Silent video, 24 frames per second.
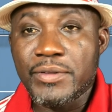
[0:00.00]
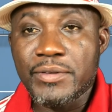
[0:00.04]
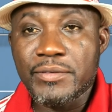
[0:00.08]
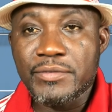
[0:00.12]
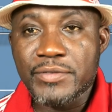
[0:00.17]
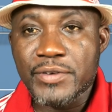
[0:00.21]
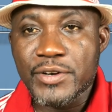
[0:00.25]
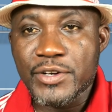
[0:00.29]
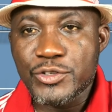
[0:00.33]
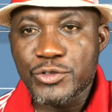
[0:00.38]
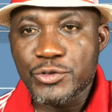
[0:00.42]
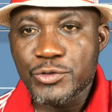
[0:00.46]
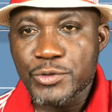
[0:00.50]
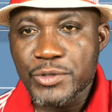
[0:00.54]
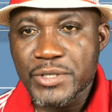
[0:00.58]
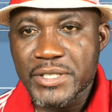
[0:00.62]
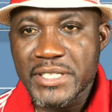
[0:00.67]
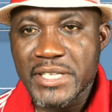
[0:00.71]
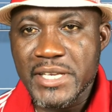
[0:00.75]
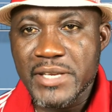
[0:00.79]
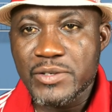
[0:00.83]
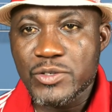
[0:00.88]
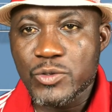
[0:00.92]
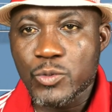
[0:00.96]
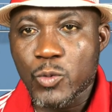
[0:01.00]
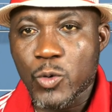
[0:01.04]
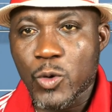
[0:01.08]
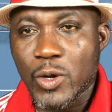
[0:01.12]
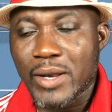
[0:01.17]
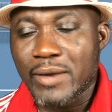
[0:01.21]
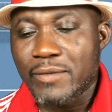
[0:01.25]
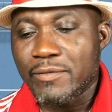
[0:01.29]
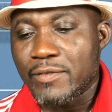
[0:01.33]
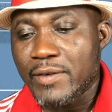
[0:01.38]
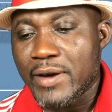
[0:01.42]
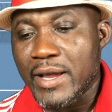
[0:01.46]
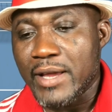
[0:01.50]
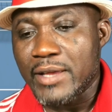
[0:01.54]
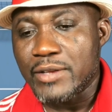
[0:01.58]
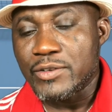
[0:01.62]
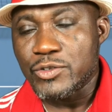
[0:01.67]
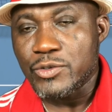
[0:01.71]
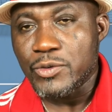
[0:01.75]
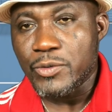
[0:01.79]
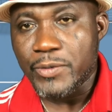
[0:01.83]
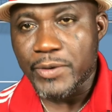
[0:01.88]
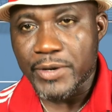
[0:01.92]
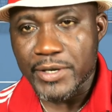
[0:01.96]
The first 2 teams qualify
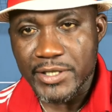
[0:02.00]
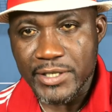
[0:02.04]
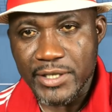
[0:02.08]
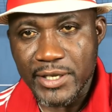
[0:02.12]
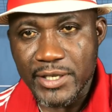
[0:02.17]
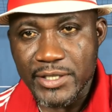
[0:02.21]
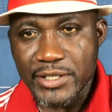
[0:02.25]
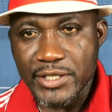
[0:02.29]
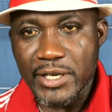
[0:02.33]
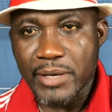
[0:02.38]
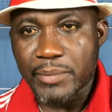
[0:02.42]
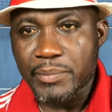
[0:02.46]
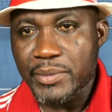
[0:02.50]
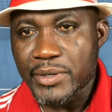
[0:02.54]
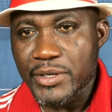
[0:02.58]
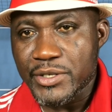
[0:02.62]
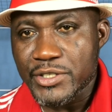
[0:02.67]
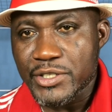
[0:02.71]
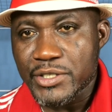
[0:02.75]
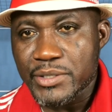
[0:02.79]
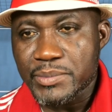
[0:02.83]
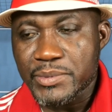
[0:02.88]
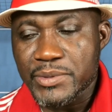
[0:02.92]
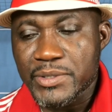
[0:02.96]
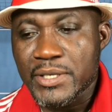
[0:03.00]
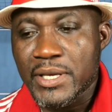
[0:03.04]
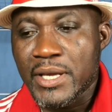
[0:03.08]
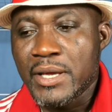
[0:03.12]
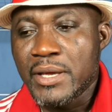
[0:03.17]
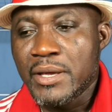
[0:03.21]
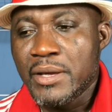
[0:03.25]
to regional championships,